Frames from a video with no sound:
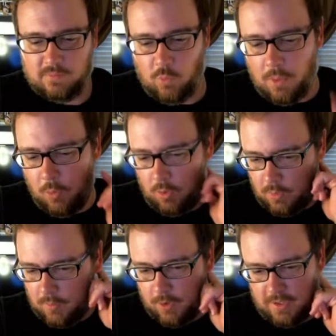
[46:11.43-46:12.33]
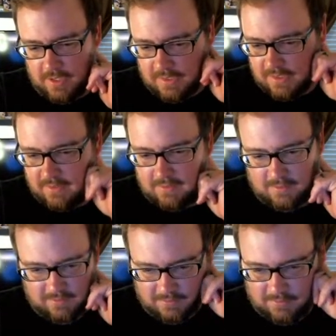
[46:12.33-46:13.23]
One more of this.
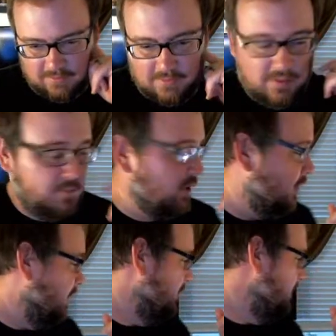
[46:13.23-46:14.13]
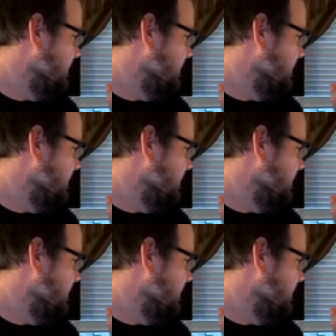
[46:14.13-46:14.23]
Sorry, what?